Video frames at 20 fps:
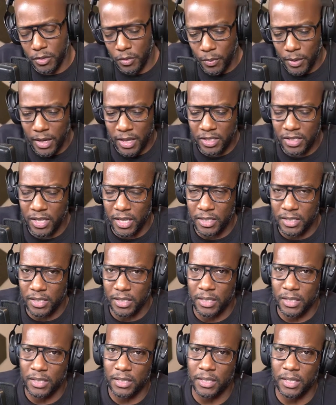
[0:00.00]
So we got a chance
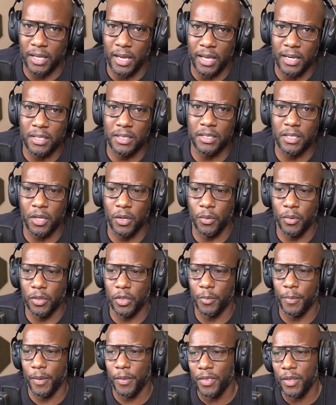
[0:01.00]
to kind of see her a
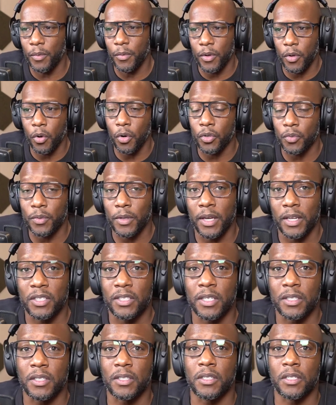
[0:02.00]
little bit, and then of course we got a
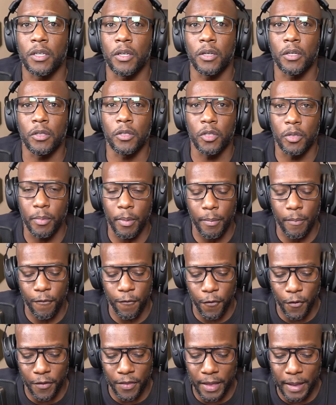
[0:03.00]
chance to see her a little bit
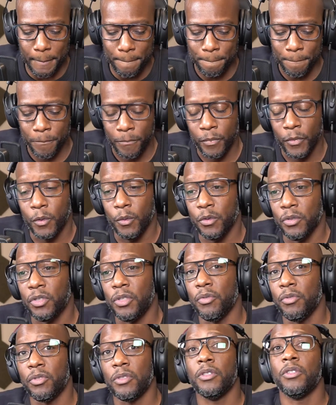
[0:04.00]
before that when
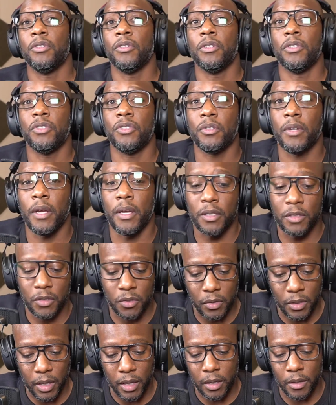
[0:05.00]
she was literally trying
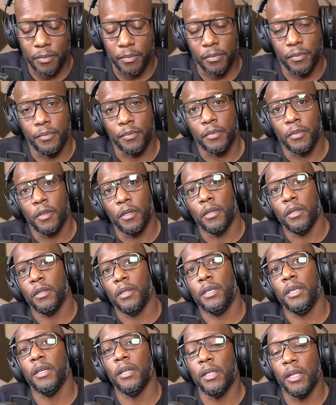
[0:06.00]
to like
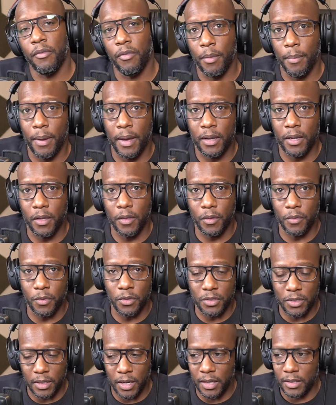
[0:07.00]
kill everybody on the
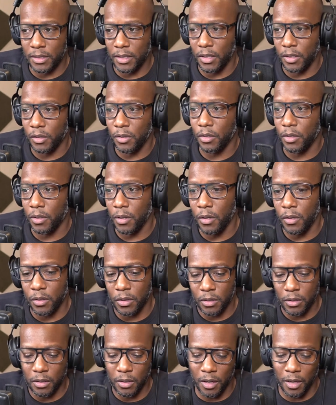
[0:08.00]
Rocinante, including
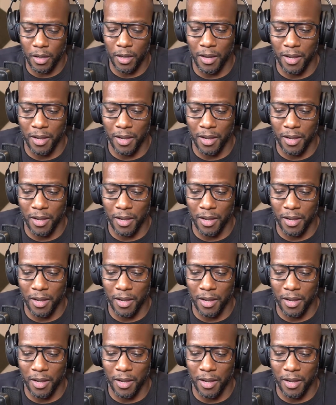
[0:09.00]
Holding.